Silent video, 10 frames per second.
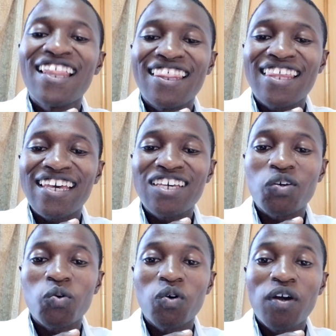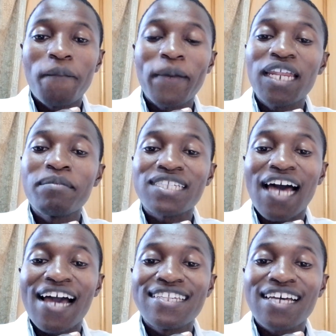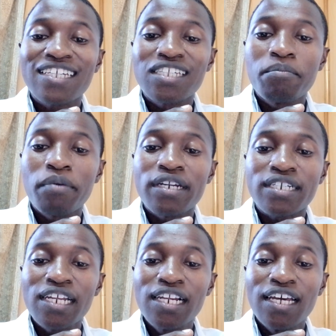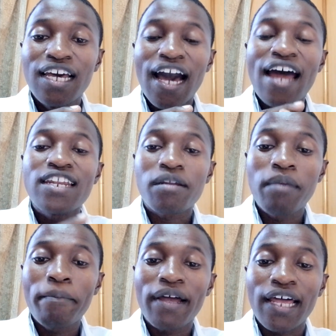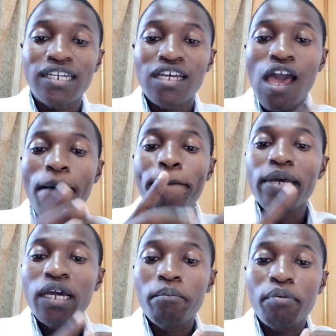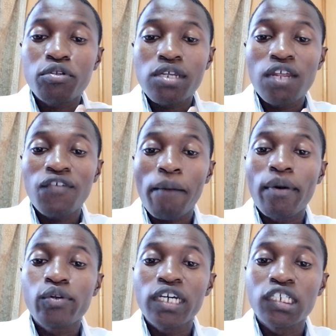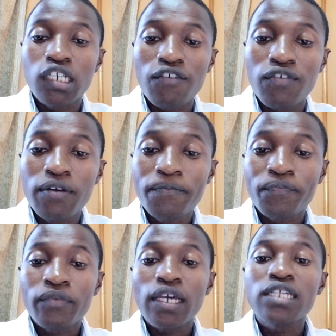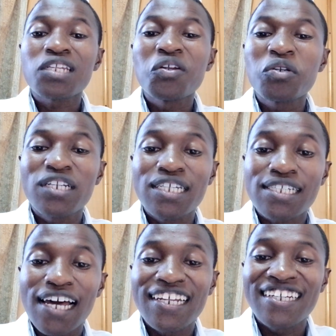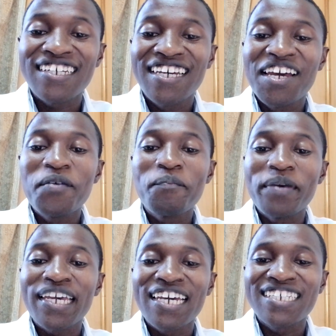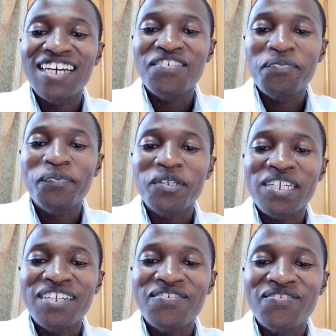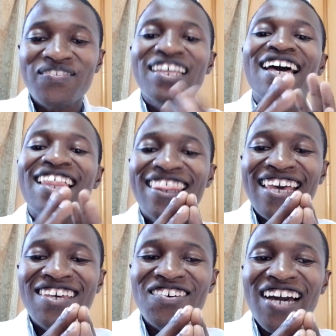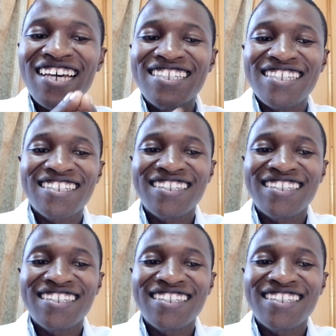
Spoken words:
Thank you. My name is Isaac, Simple and Real, and remember that being positive about HIV is not necessarily being HIV positive. Thank you, guys.